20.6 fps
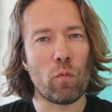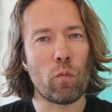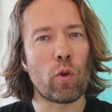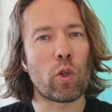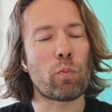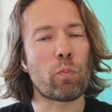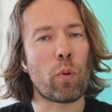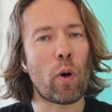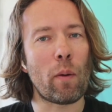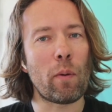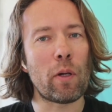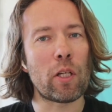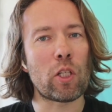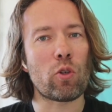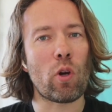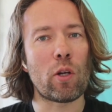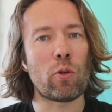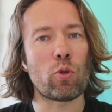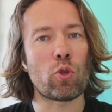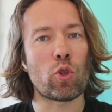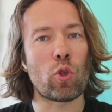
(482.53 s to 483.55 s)
We're probably
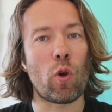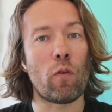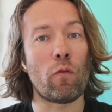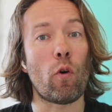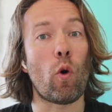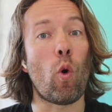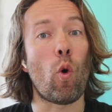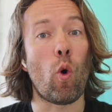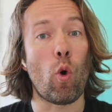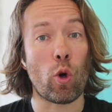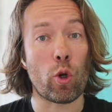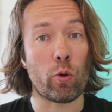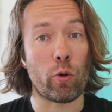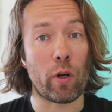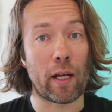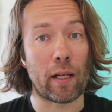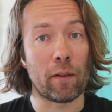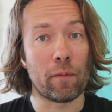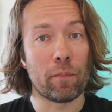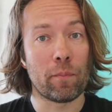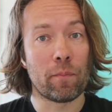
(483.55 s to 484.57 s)
trying to solve
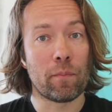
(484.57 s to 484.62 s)
ordering.